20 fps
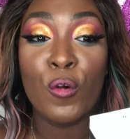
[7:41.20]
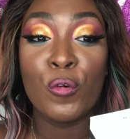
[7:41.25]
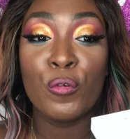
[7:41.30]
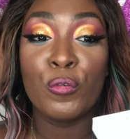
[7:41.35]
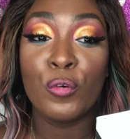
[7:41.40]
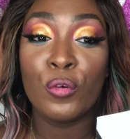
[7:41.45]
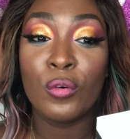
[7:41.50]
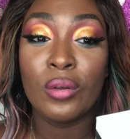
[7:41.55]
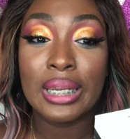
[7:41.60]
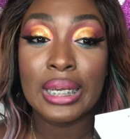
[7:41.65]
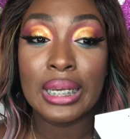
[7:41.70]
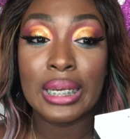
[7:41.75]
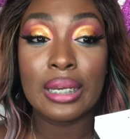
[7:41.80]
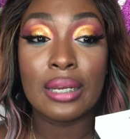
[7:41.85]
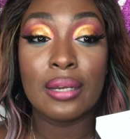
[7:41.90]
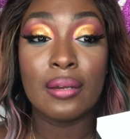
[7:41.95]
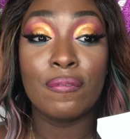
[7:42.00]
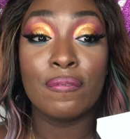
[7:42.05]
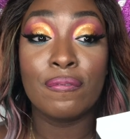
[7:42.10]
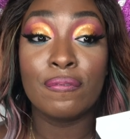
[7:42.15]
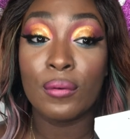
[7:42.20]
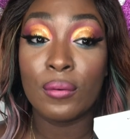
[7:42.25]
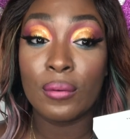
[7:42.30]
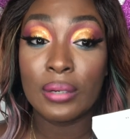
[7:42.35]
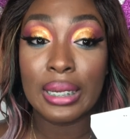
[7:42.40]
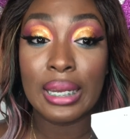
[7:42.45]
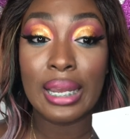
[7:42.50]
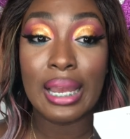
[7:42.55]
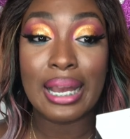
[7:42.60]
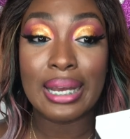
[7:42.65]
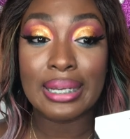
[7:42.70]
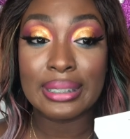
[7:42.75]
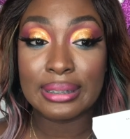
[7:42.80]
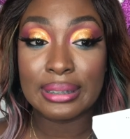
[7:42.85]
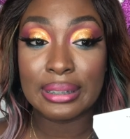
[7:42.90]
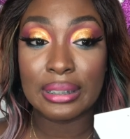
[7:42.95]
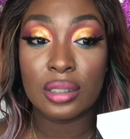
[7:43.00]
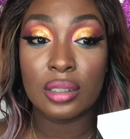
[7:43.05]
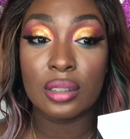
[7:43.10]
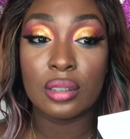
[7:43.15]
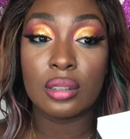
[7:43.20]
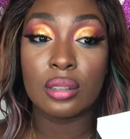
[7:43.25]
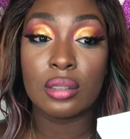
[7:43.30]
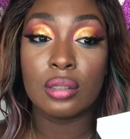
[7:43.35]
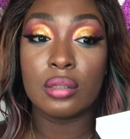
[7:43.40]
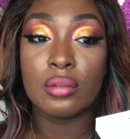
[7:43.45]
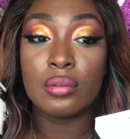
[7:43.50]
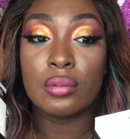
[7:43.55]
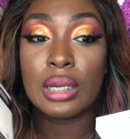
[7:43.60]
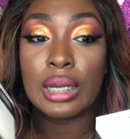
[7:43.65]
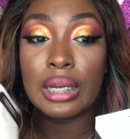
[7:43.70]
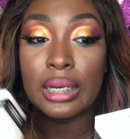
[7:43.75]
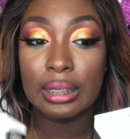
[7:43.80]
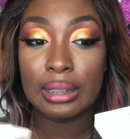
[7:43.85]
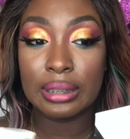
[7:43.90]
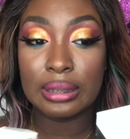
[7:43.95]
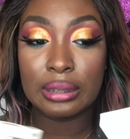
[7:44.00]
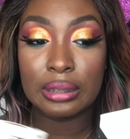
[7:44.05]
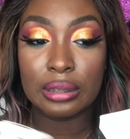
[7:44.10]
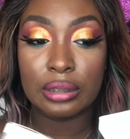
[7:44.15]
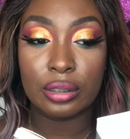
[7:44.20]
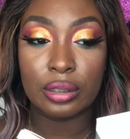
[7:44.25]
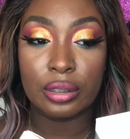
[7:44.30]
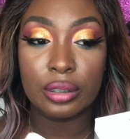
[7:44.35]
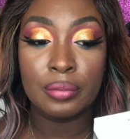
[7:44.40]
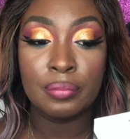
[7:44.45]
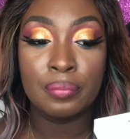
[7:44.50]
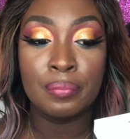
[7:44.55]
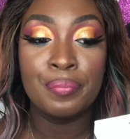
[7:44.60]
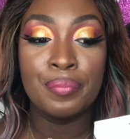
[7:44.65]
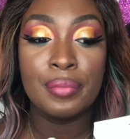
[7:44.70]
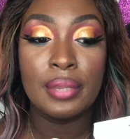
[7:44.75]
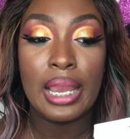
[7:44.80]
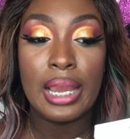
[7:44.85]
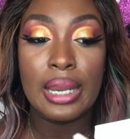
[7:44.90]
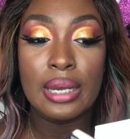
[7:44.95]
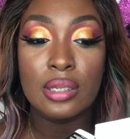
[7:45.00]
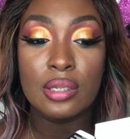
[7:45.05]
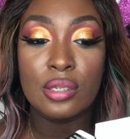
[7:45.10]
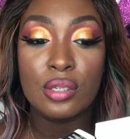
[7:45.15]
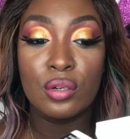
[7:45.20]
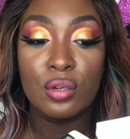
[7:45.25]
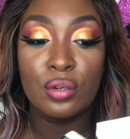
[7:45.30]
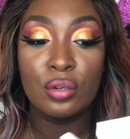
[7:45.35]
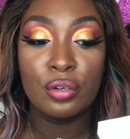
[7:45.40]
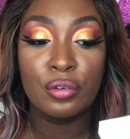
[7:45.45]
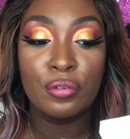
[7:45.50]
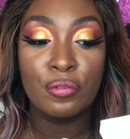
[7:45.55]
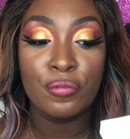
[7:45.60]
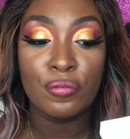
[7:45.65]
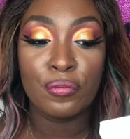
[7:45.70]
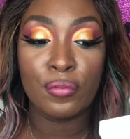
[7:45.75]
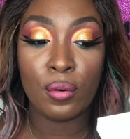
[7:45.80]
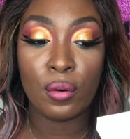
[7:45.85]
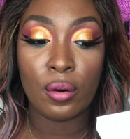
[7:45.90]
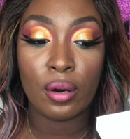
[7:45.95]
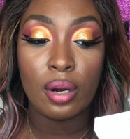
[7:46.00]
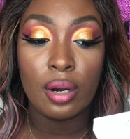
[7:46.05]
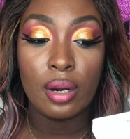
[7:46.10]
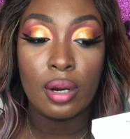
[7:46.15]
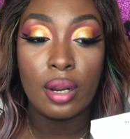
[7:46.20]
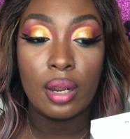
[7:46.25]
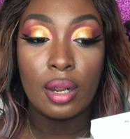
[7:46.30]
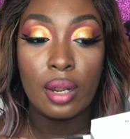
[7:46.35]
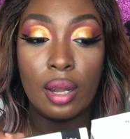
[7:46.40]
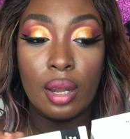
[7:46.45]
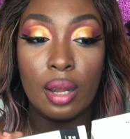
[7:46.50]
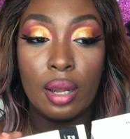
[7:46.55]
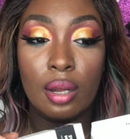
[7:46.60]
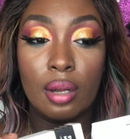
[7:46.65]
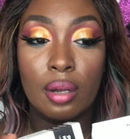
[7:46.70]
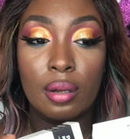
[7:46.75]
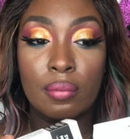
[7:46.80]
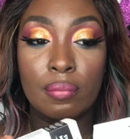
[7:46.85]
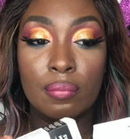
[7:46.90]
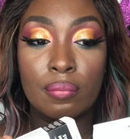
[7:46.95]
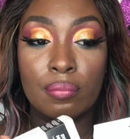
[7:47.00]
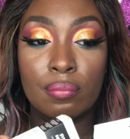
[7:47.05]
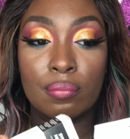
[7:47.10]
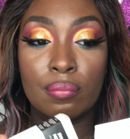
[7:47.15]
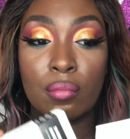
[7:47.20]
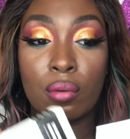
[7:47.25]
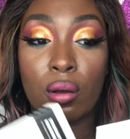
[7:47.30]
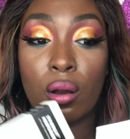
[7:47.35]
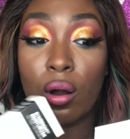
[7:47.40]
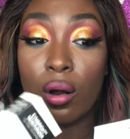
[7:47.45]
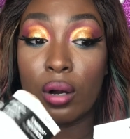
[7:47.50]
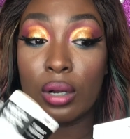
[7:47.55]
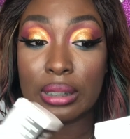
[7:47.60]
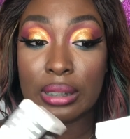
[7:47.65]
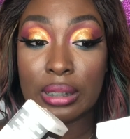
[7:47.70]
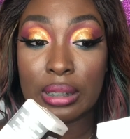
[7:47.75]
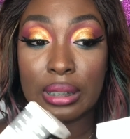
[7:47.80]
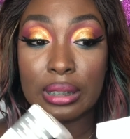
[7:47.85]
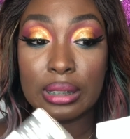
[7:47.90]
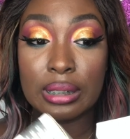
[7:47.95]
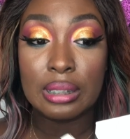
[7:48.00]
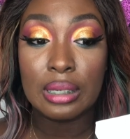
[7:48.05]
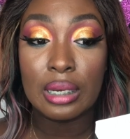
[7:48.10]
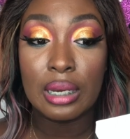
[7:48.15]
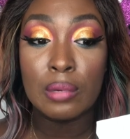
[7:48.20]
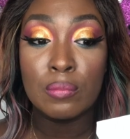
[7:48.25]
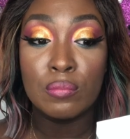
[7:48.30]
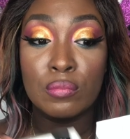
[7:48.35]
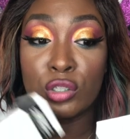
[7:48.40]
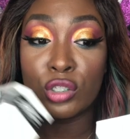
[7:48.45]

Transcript: folic acid cleanser, and it's good for all skin type,